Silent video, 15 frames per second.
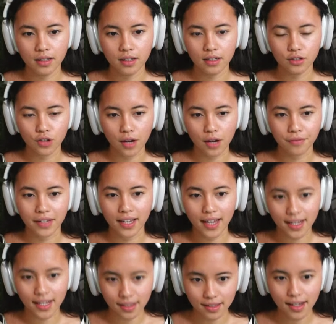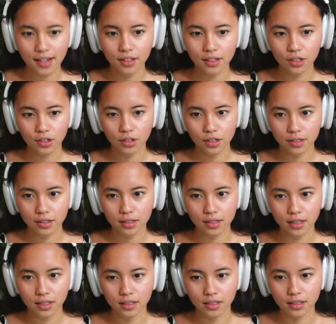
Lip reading: traffic inside your cluster,